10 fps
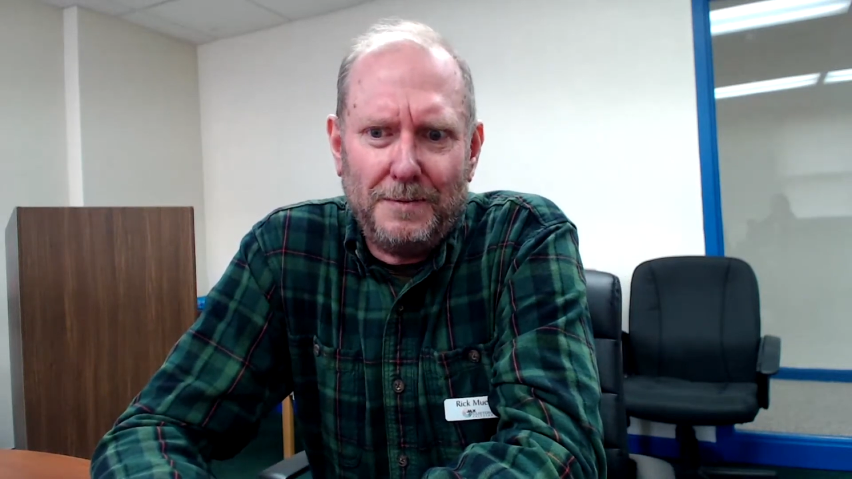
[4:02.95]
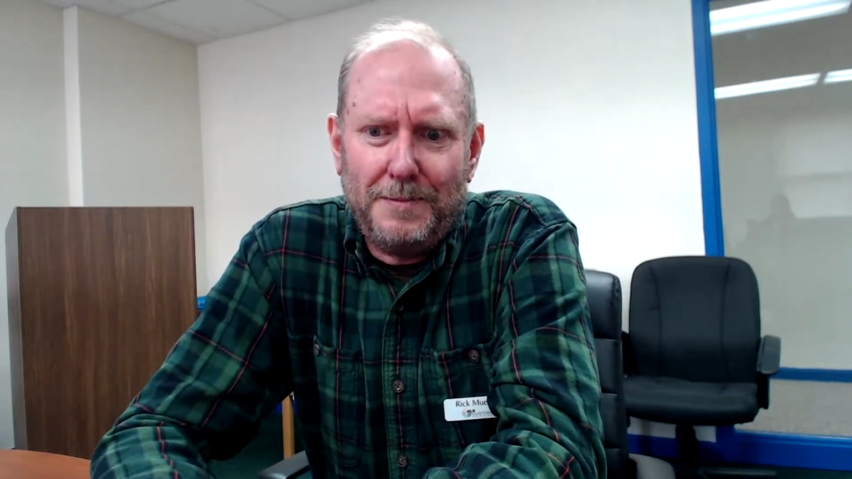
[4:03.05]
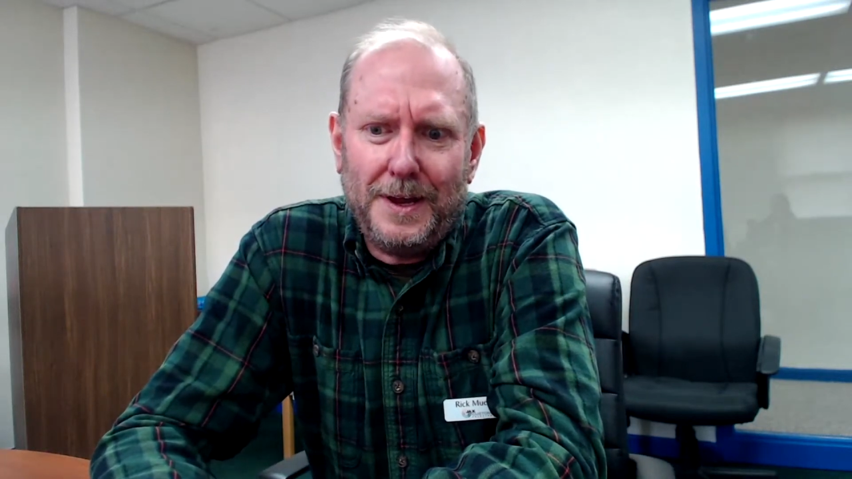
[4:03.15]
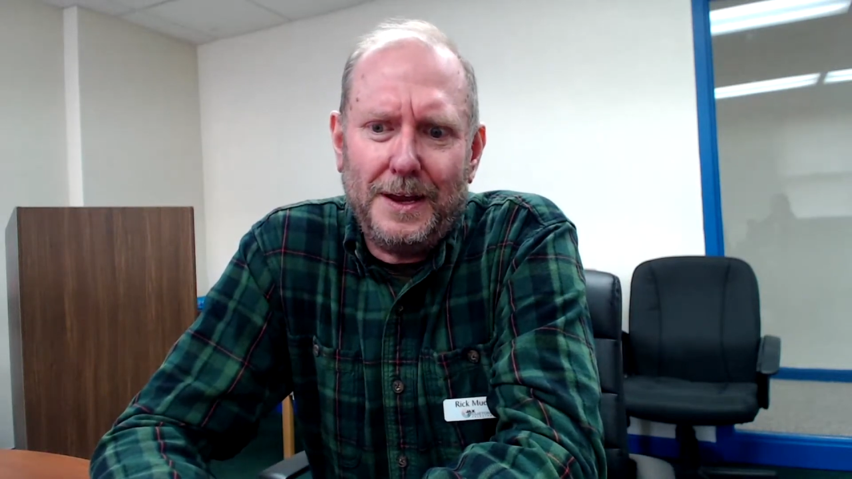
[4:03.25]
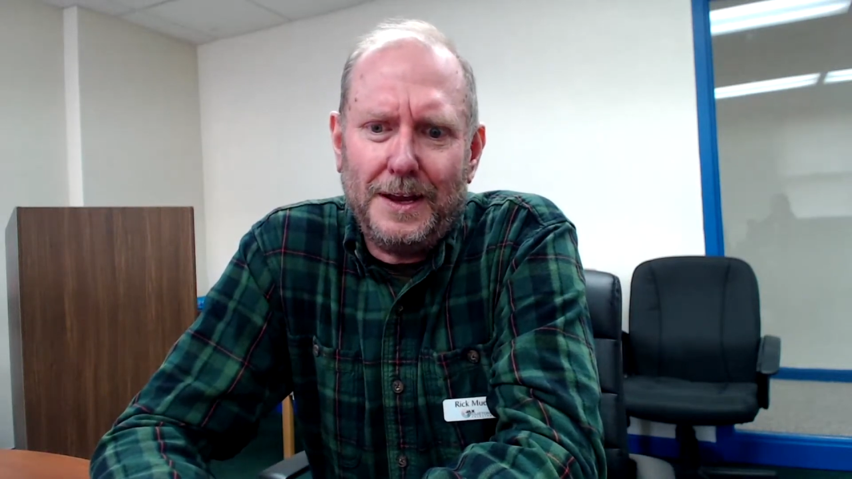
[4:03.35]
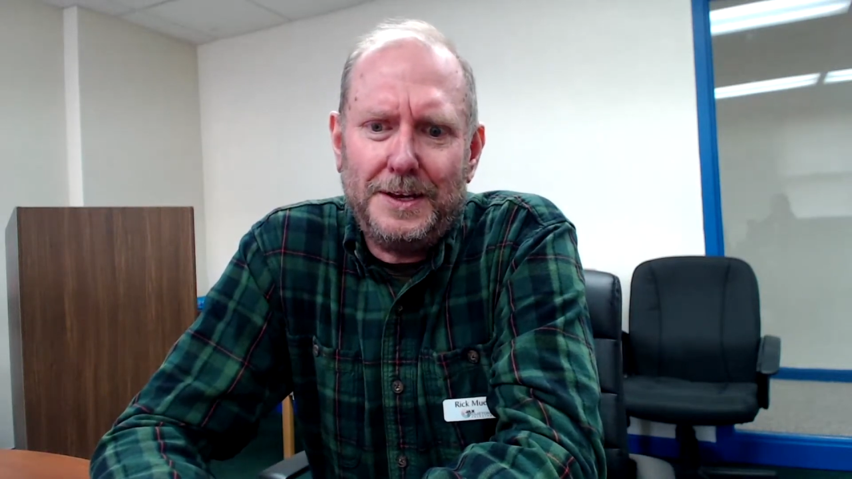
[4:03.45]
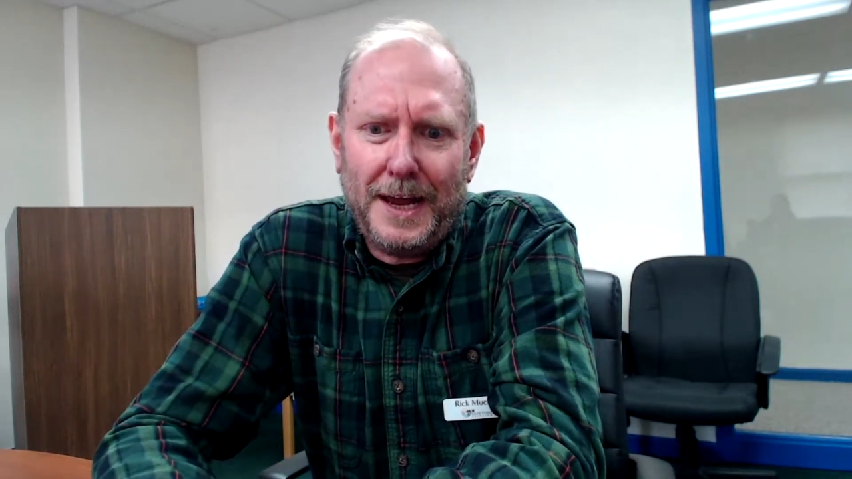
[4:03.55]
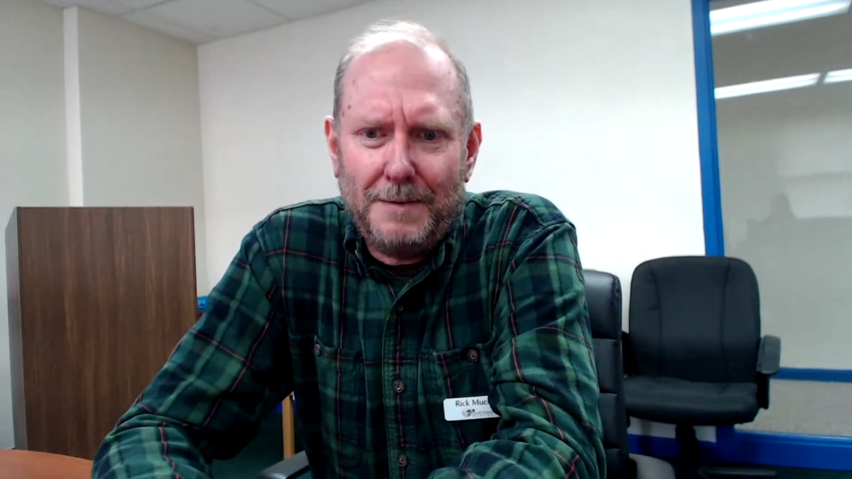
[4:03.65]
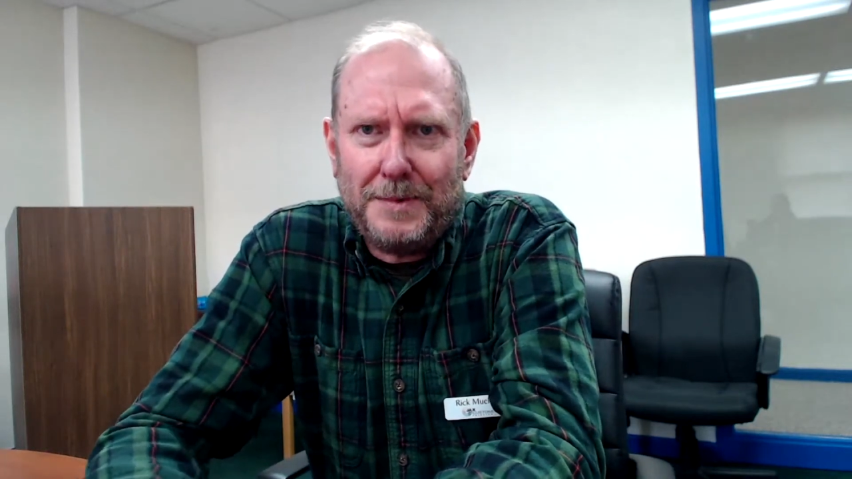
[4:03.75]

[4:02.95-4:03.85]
be taped